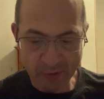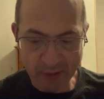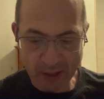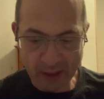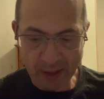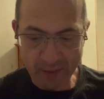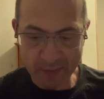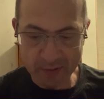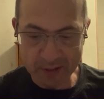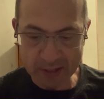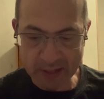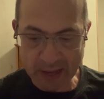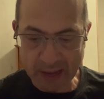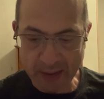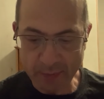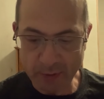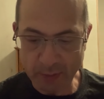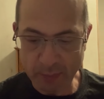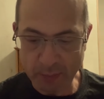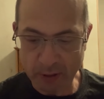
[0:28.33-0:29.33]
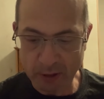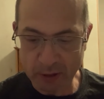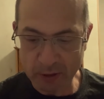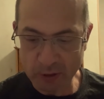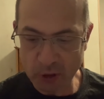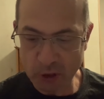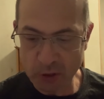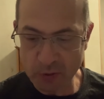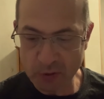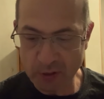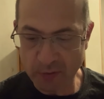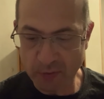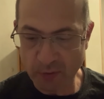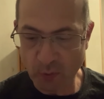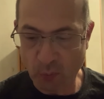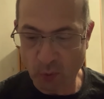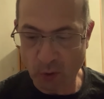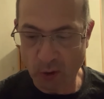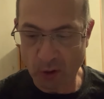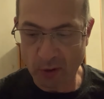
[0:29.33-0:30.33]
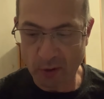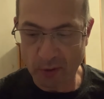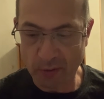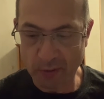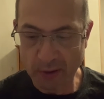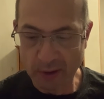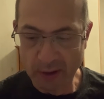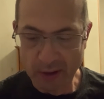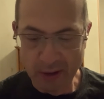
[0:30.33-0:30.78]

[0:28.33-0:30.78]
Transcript: they have escaped the pollutions of the world